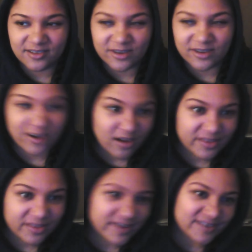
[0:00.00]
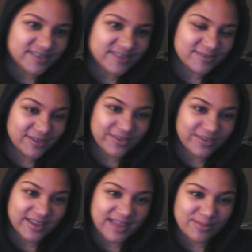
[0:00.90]
during all the years of
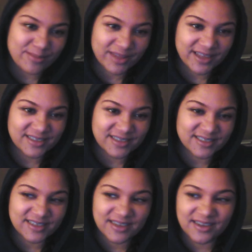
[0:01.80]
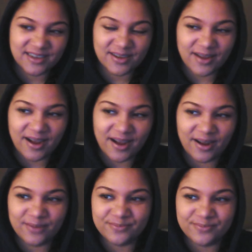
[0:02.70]
living in that place.
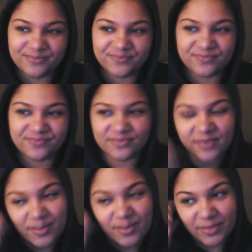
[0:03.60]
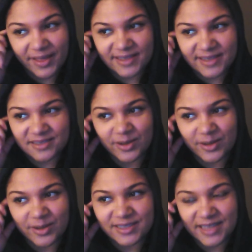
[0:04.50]
Not place, I don't
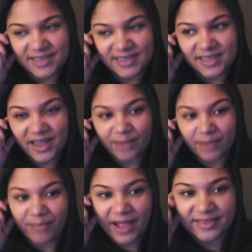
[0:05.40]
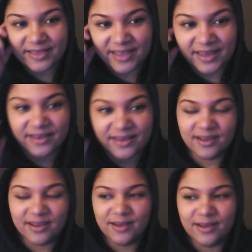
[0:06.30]
want to say, it's not like a bad thing,
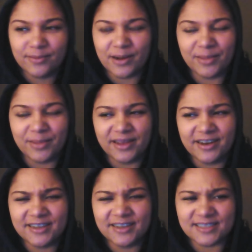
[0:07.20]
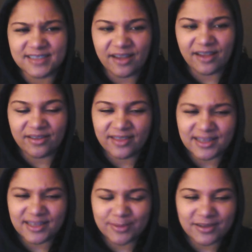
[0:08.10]
but I mean, it is a scary thing.
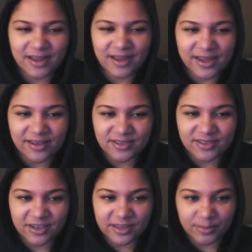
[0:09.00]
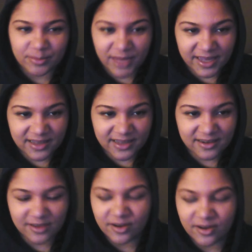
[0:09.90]
I spent a lot of years underneath a blanket,
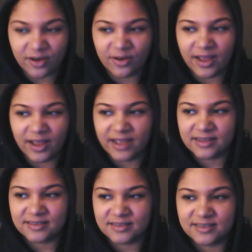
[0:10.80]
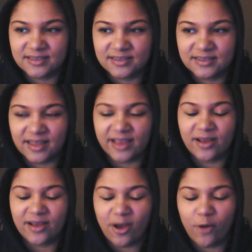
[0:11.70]
you know, and
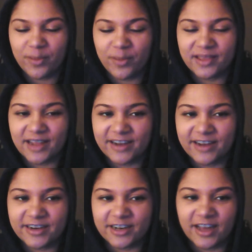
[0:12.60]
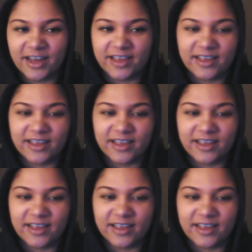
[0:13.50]
like hoping that I didn't like